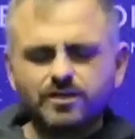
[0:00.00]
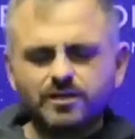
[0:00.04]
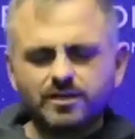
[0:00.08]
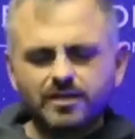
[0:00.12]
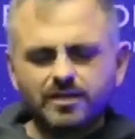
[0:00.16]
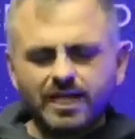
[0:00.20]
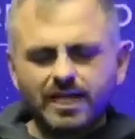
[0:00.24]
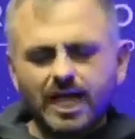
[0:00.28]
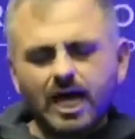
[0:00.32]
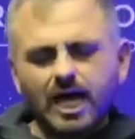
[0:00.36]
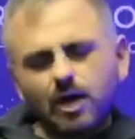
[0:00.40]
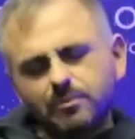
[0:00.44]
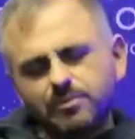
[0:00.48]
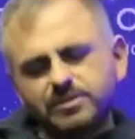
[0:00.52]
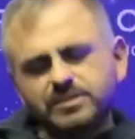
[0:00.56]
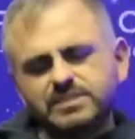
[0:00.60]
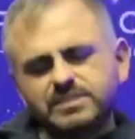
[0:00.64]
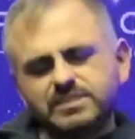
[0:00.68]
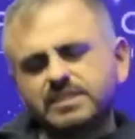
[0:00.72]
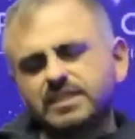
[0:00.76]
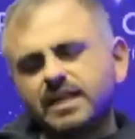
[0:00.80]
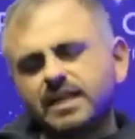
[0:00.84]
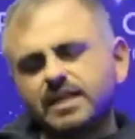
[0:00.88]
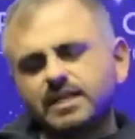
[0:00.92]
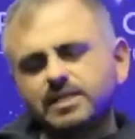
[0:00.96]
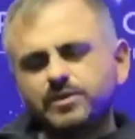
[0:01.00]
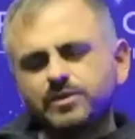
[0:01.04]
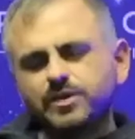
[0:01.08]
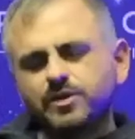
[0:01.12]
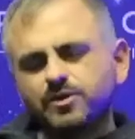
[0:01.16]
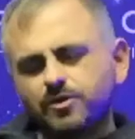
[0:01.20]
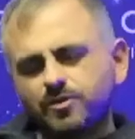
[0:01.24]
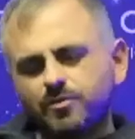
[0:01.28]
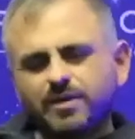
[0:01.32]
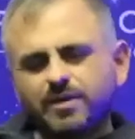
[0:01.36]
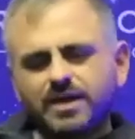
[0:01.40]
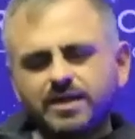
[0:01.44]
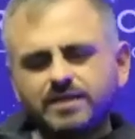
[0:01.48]
help us tonight as we go to
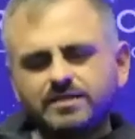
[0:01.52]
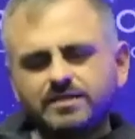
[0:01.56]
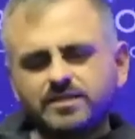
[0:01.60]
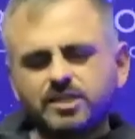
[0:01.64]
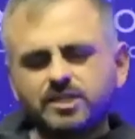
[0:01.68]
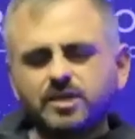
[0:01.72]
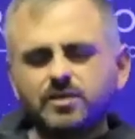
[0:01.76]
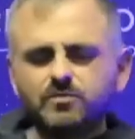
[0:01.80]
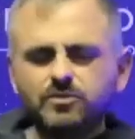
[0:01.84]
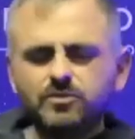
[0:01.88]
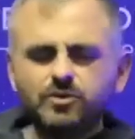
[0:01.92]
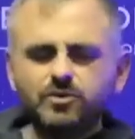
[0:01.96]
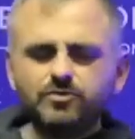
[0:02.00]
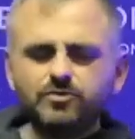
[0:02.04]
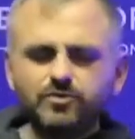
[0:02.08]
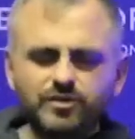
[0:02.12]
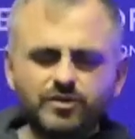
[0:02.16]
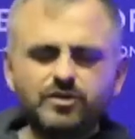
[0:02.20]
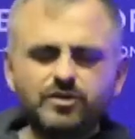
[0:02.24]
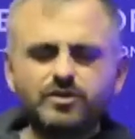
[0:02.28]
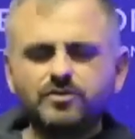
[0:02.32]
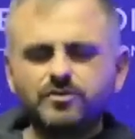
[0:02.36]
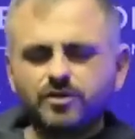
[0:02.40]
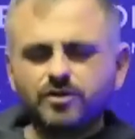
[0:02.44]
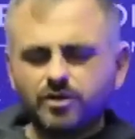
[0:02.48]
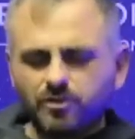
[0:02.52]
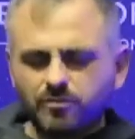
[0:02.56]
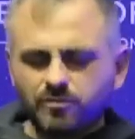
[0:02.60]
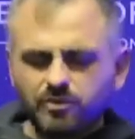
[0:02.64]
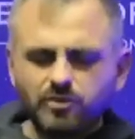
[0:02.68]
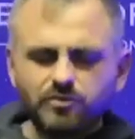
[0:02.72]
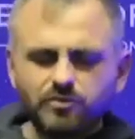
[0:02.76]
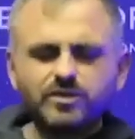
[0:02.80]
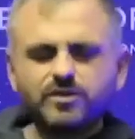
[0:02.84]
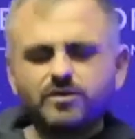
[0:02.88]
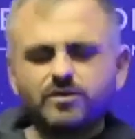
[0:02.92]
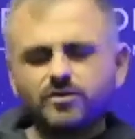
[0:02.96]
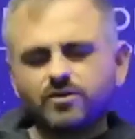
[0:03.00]
bed to commune with you, to
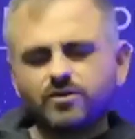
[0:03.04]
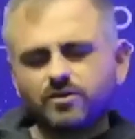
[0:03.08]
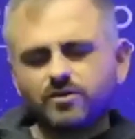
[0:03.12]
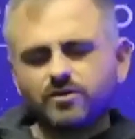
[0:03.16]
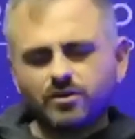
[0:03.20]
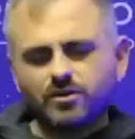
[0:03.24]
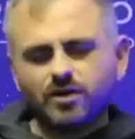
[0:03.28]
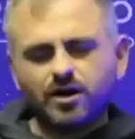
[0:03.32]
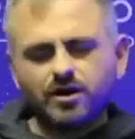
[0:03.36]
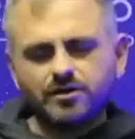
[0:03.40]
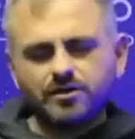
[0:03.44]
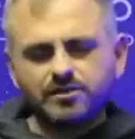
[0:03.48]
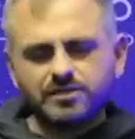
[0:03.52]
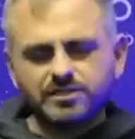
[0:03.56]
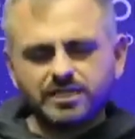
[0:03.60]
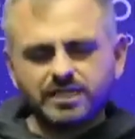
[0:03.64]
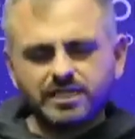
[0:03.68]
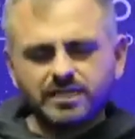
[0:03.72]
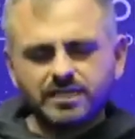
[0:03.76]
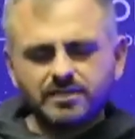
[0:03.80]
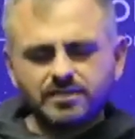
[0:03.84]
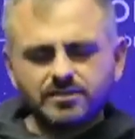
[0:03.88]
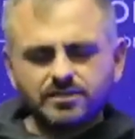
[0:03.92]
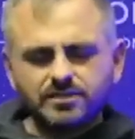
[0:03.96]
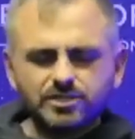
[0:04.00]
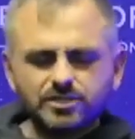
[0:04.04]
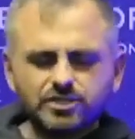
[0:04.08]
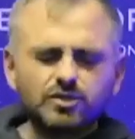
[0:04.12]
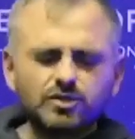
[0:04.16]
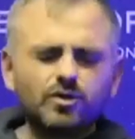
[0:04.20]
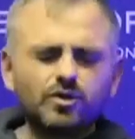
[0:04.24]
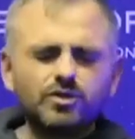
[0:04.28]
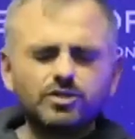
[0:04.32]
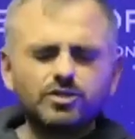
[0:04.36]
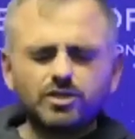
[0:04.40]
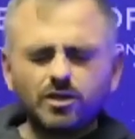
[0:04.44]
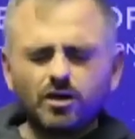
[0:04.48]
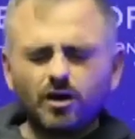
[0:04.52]
commune with our own hearts, to
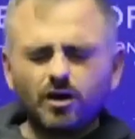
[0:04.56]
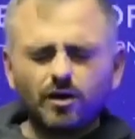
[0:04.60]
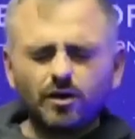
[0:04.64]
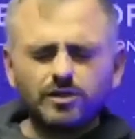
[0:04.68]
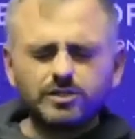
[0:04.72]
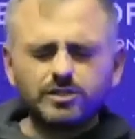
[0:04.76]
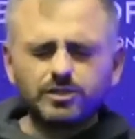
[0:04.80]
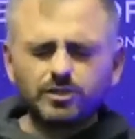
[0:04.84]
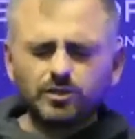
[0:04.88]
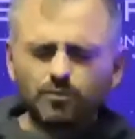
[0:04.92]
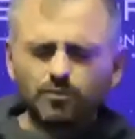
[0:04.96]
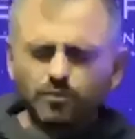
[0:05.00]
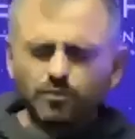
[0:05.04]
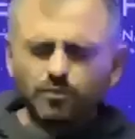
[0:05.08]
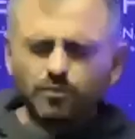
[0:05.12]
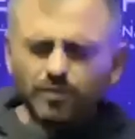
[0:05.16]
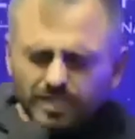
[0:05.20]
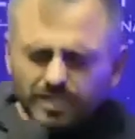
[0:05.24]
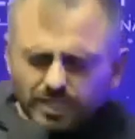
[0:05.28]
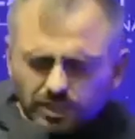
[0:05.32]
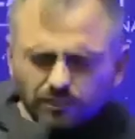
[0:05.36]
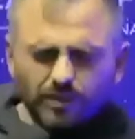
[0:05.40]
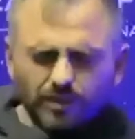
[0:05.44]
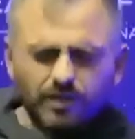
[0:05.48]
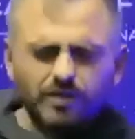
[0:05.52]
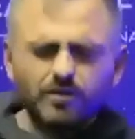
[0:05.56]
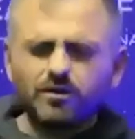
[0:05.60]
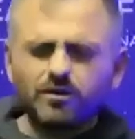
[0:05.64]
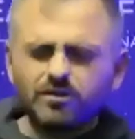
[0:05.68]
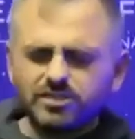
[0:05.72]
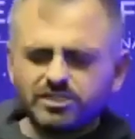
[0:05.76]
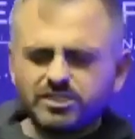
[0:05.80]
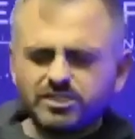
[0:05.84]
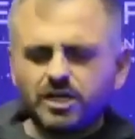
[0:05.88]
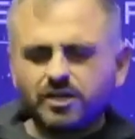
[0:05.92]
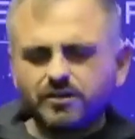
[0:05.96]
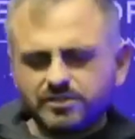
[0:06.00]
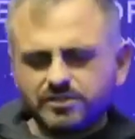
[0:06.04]
search our hearts, to resurrender
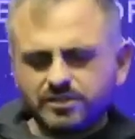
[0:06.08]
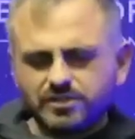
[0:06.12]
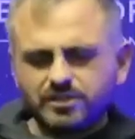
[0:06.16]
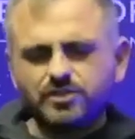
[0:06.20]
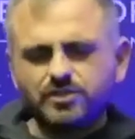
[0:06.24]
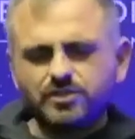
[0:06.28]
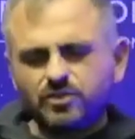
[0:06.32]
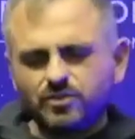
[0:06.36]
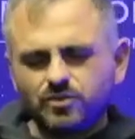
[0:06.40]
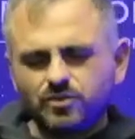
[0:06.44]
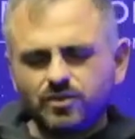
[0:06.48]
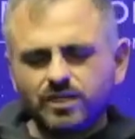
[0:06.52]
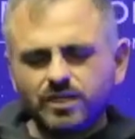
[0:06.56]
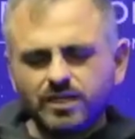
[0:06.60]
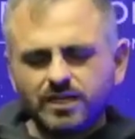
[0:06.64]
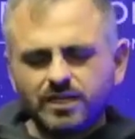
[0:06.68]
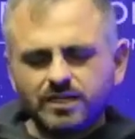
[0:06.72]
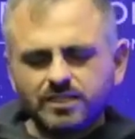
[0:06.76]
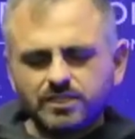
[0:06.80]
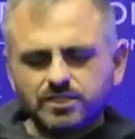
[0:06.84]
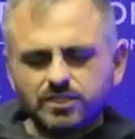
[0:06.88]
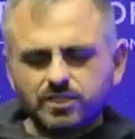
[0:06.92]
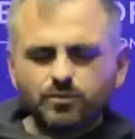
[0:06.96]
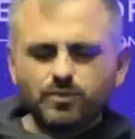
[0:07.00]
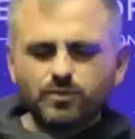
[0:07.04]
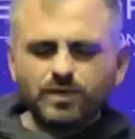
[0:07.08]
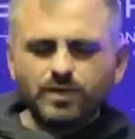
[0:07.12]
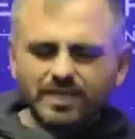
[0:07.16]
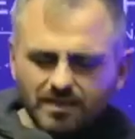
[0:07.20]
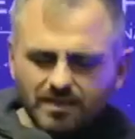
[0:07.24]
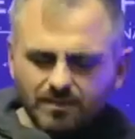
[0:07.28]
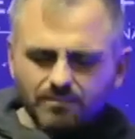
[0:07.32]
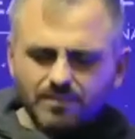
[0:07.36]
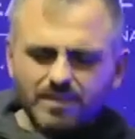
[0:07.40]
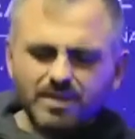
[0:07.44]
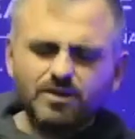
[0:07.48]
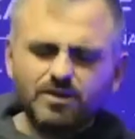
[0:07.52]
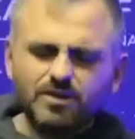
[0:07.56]
ourselves to you, to
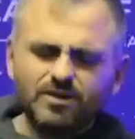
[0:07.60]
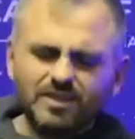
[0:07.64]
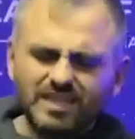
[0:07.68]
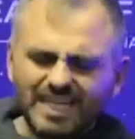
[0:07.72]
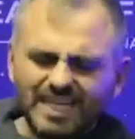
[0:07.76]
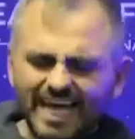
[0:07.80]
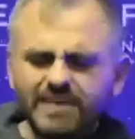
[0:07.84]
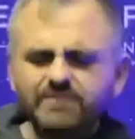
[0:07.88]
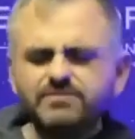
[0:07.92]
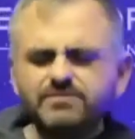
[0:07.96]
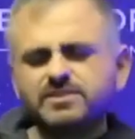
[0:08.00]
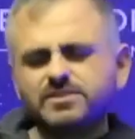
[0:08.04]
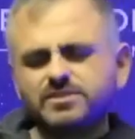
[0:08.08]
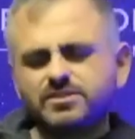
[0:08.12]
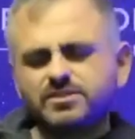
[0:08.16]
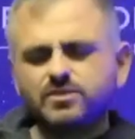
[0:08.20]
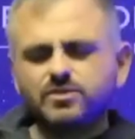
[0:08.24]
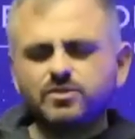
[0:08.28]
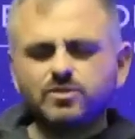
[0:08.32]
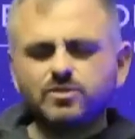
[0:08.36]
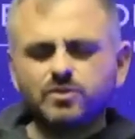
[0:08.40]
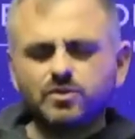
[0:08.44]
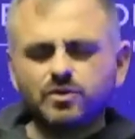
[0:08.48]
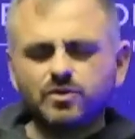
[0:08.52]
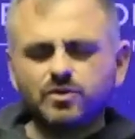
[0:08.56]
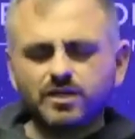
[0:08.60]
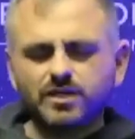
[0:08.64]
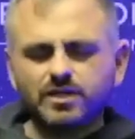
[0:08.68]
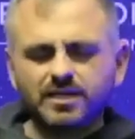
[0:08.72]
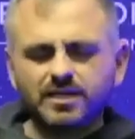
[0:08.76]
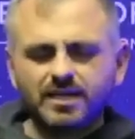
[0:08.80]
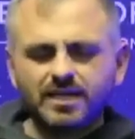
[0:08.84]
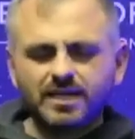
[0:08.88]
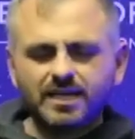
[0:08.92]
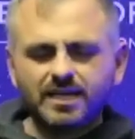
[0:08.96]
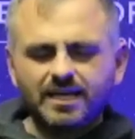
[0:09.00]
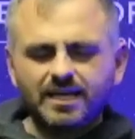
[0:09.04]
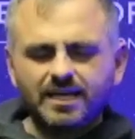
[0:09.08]
recommit our lives to you, Lord,
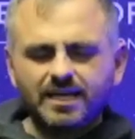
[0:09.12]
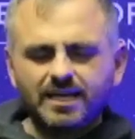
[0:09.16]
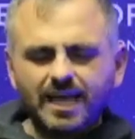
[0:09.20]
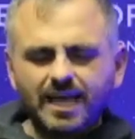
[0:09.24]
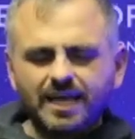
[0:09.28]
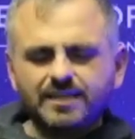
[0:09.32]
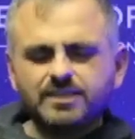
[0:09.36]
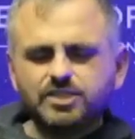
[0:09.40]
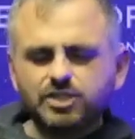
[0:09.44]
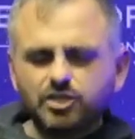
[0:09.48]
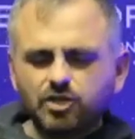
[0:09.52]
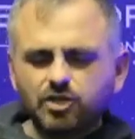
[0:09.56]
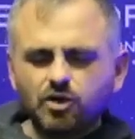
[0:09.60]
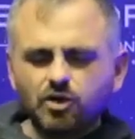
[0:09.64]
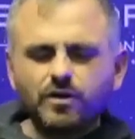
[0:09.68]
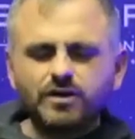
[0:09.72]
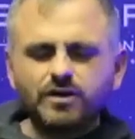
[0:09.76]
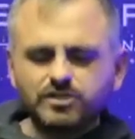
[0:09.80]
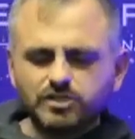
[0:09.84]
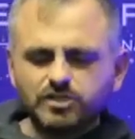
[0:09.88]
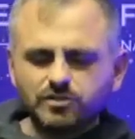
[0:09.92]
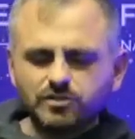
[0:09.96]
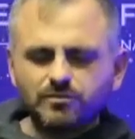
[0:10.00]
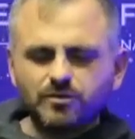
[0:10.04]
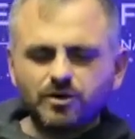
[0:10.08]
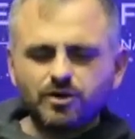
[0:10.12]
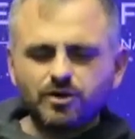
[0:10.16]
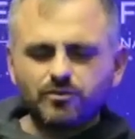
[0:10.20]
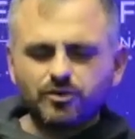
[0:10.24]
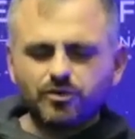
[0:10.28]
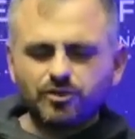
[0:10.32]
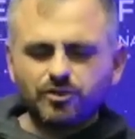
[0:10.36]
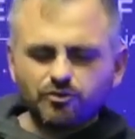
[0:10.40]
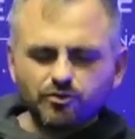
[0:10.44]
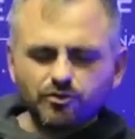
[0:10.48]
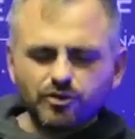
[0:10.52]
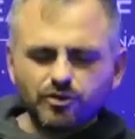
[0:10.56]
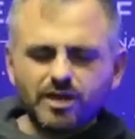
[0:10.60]
and then to go out tomorrow
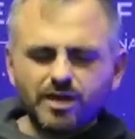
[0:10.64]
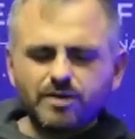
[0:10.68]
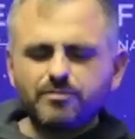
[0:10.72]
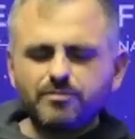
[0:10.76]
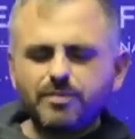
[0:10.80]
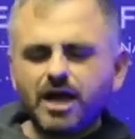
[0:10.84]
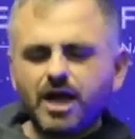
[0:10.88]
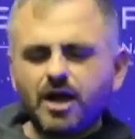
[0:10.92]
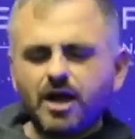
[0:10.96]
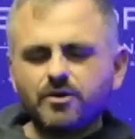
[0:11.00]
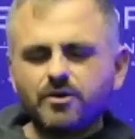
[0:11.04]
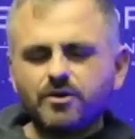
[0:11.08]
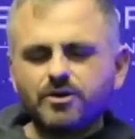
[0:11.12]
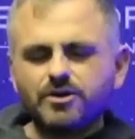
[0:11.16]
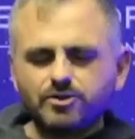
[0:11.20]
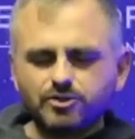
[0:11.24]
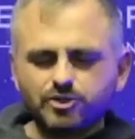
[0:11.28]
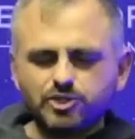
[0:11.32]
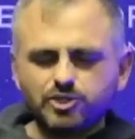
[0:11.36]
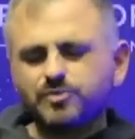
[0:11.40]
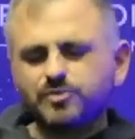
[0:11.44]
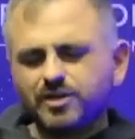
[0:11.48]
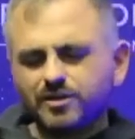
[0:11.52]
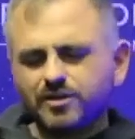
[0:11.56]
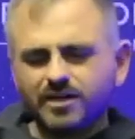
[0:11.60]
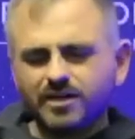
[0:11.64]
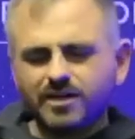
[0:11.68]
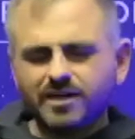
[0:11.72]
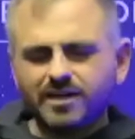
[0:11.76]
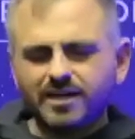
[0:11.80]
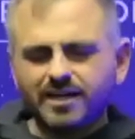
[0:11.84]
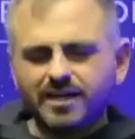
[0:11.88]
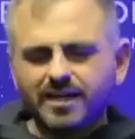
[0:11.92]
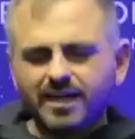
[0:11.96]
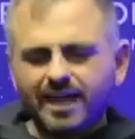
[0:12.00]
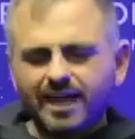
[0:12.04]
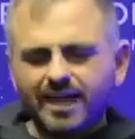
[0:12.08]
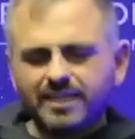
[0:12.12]
with great power in your spirit
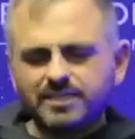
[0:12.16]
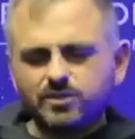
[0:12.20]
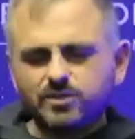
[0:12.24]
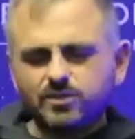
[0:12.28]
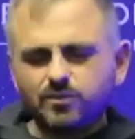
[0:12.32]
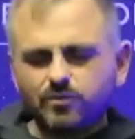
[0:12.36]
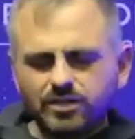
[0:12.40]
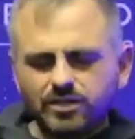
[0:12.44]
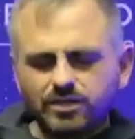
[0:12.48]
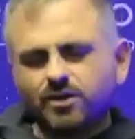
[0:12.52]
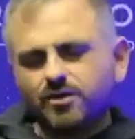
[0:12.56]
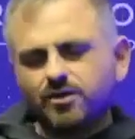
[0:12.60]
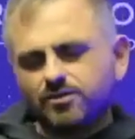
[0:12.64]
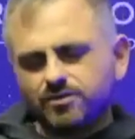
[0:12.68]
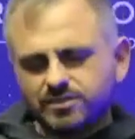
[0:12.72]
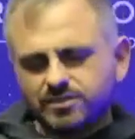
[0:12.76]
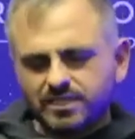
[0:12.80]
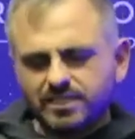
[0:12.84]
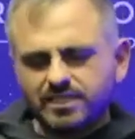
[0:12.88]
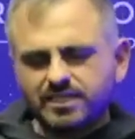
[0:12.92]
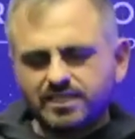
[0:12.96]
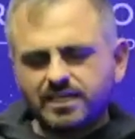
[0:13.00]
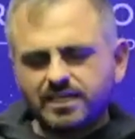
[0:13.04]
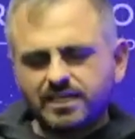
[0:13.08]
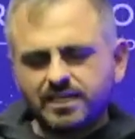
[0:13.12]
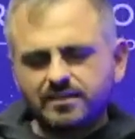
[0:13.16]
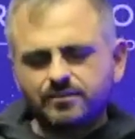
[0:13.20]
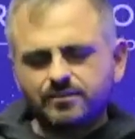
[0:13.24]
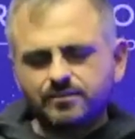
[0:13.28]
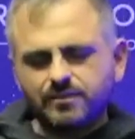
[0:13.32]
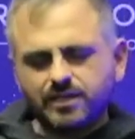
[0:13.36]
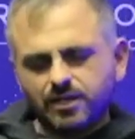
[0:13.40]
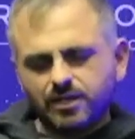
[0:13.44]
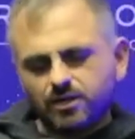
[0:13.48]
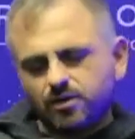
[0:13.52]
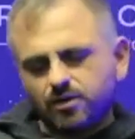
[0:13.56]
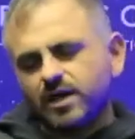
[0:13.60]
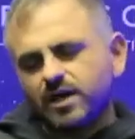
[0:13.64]
and to win others to the kingdom.
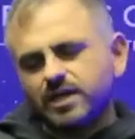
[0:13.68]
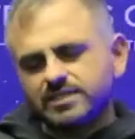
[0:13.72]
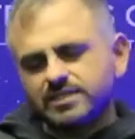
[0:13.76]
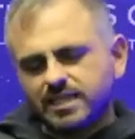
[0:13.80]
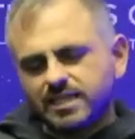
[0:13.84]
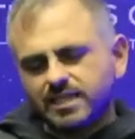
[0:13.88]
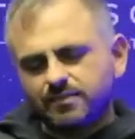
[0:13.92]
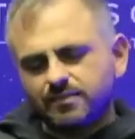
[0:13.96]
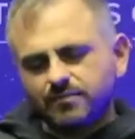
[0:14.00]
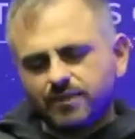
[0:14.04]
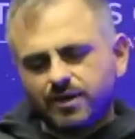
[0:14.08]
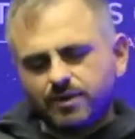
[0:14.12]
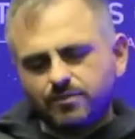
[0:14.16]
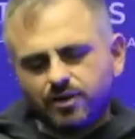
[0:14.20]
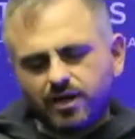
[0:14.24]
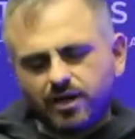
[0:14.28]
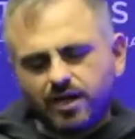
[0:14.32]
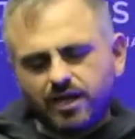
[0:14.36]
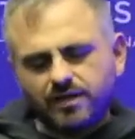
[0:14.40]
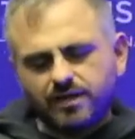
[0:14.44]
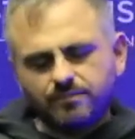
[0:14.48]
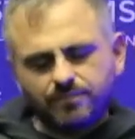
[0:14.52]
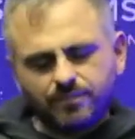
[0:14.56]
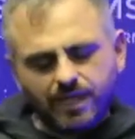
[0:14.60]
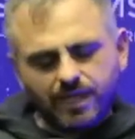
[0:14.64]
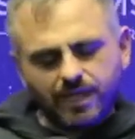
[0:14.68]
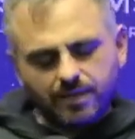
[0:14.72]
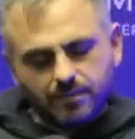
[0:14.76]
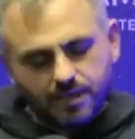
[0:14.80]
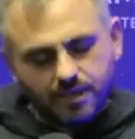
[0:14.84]
In Christ's name I pray. Amen.